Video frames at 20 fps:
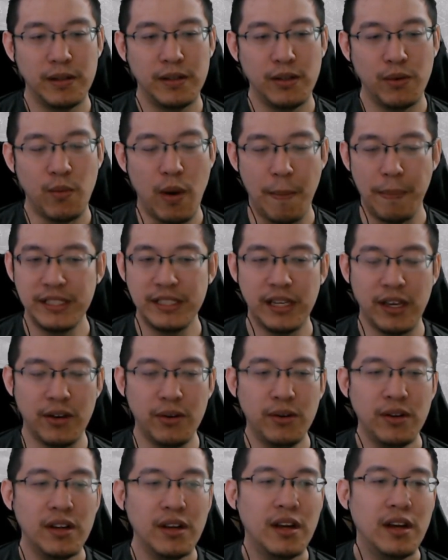weapon
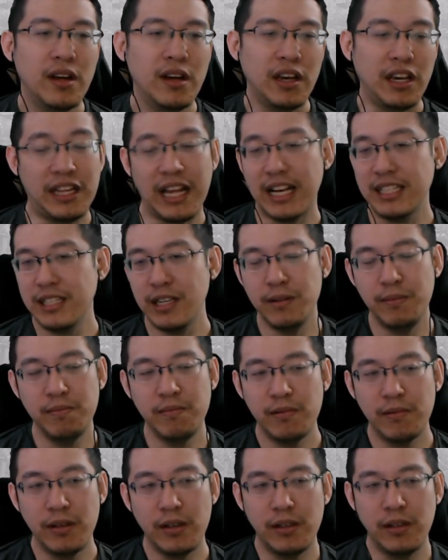skill. It doesn't
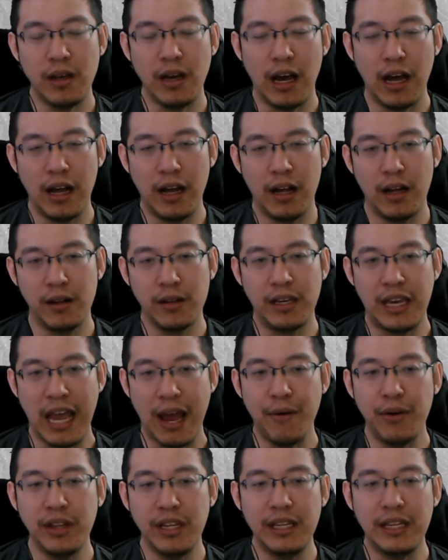
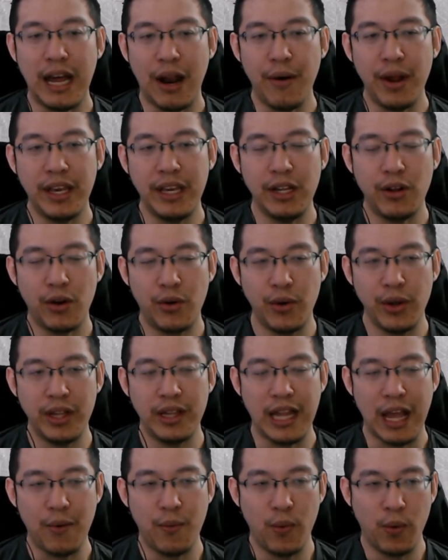guarantee direct hit or crit
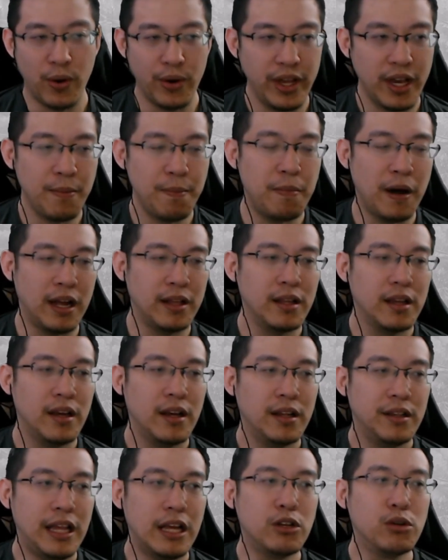like Warrior, but
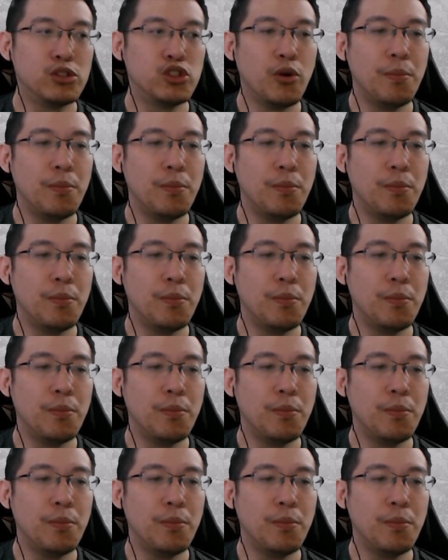that also